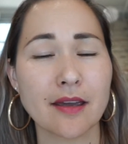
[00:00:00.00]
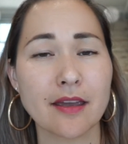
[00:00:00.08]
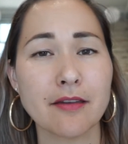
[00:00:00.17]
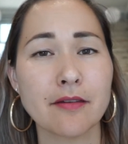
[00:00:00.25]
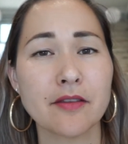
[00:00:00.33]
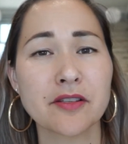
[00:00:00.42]

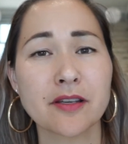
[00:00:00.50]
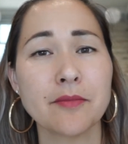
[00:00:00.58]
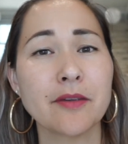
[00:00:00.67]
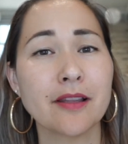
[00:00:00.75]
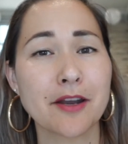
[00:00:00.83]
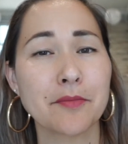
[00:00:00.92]
There's going to
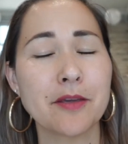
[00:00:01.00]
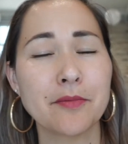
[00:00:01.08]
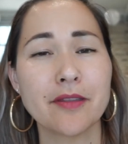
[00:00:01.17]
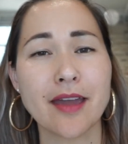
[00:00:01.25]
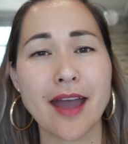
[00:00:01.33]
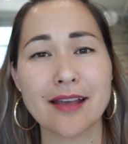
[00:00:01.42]
be a lot of
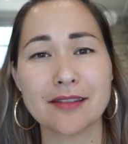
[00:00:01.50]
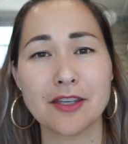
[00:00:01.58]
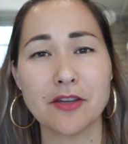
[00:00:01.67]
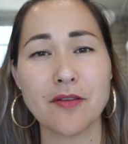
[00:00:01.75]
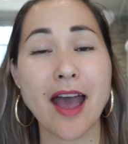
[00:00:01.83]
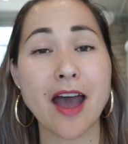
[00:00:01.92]
people that ask
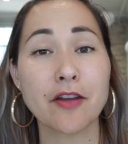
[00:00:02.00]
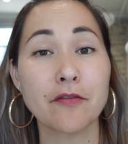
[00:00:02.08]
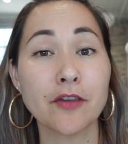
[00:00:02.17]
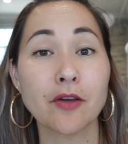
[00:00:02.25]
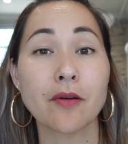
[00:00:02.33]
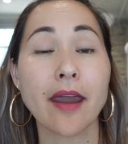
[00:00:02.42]
you out
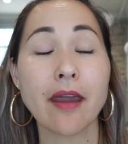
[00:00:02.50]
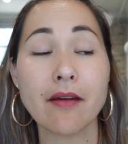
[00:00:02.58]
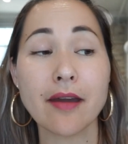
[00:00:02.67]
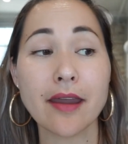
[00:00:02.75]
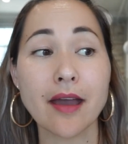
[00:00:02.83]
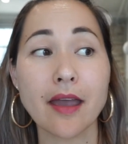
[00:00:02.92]
of your
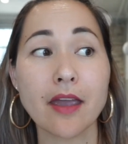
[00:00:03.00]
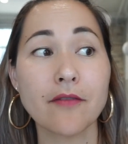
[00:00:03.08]
area